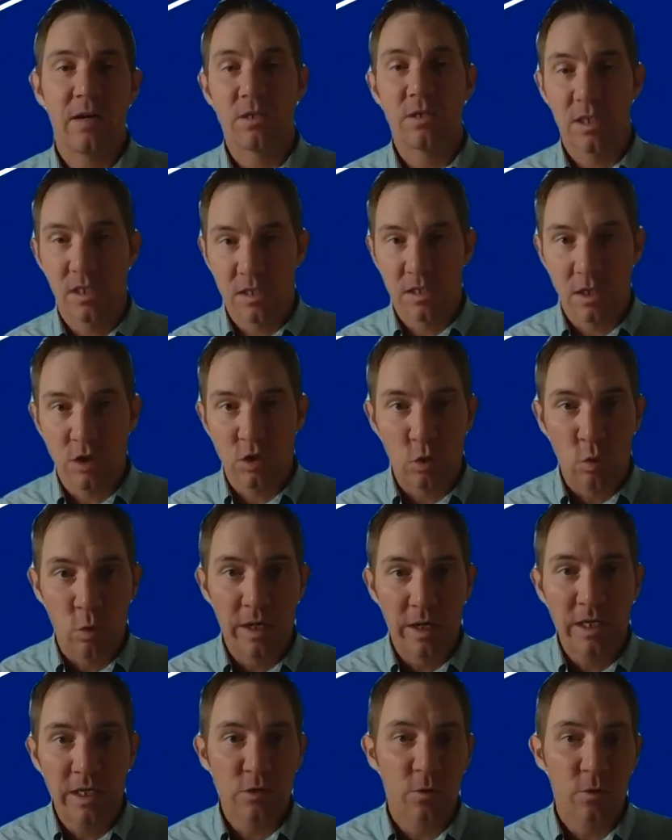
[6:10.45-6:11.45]
which is the
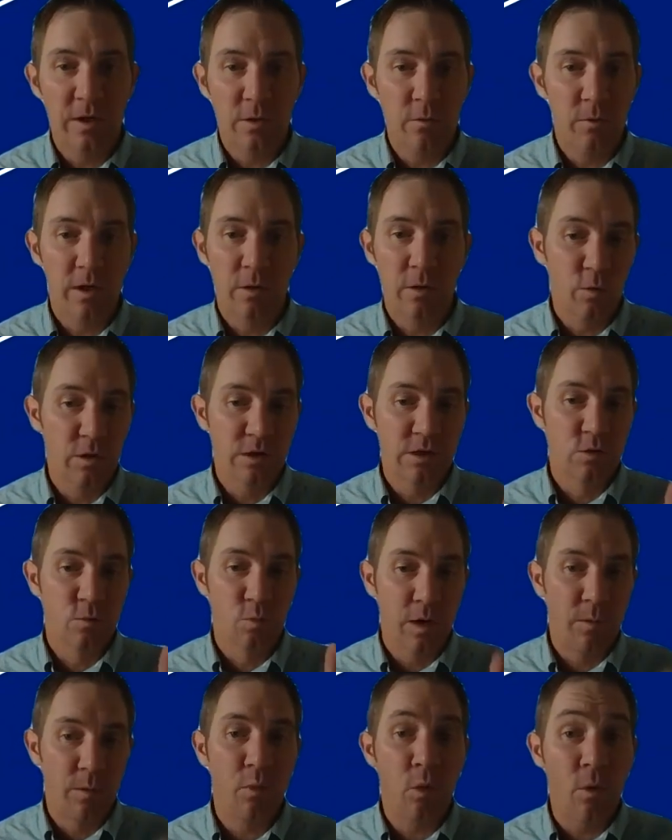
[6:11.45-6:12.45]
2021, which is
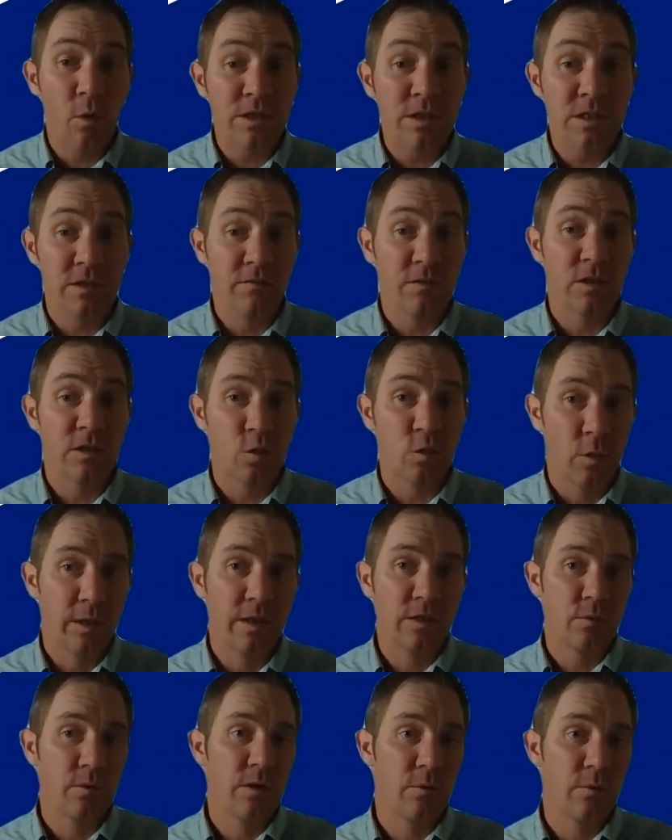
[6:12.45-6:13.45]
one portion of the
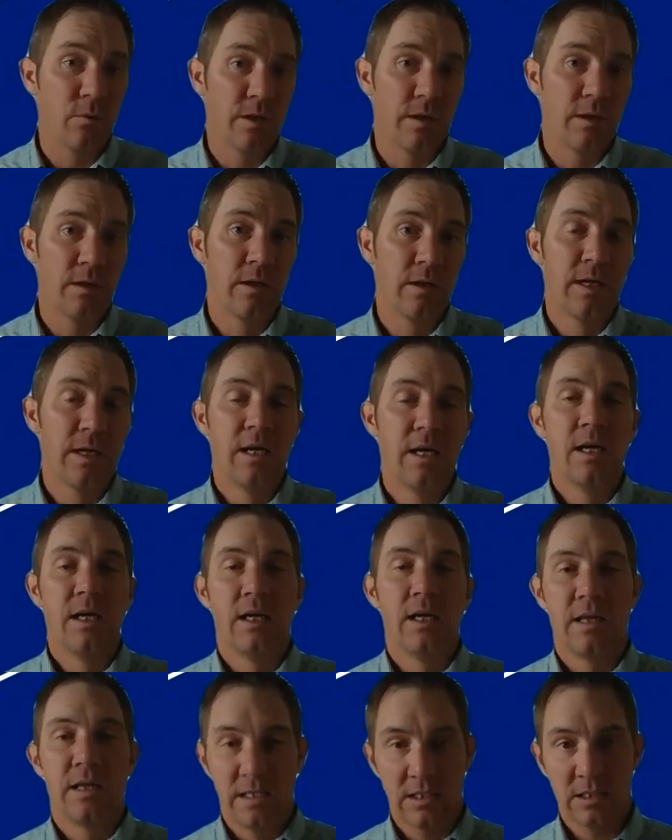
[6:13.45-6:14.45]
2021
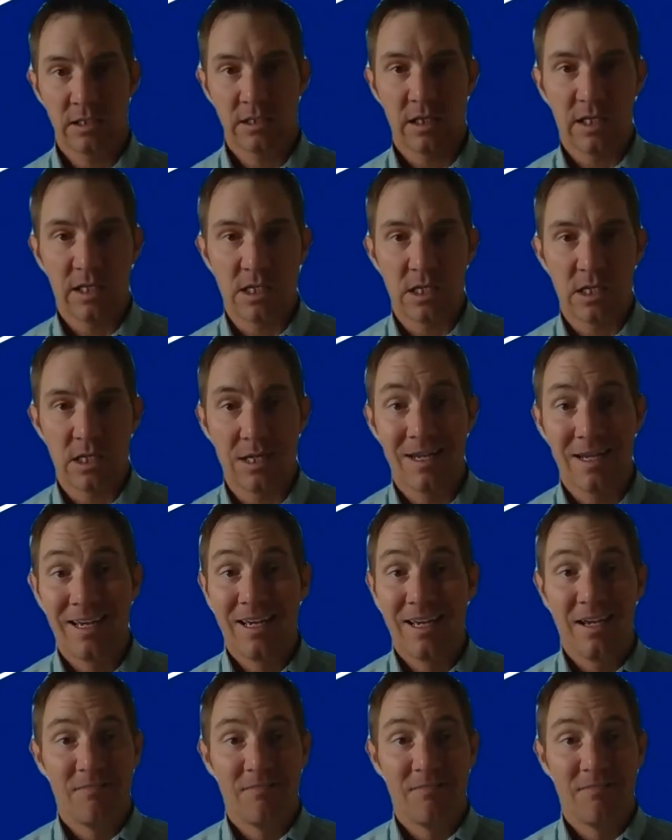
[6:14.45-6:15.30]
legislation,